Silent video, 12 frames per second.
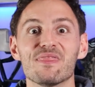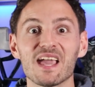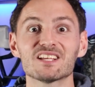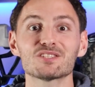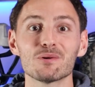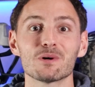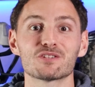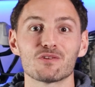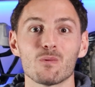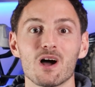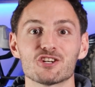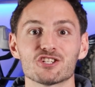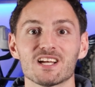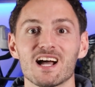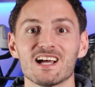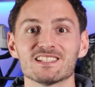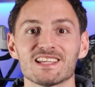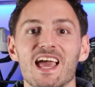Thanks so much for watching,
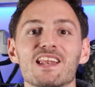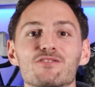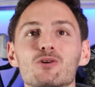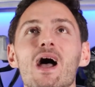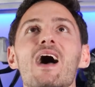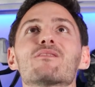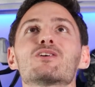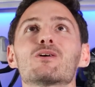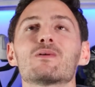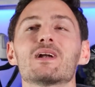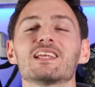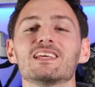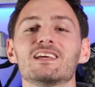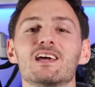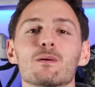guys, and if you haven't already,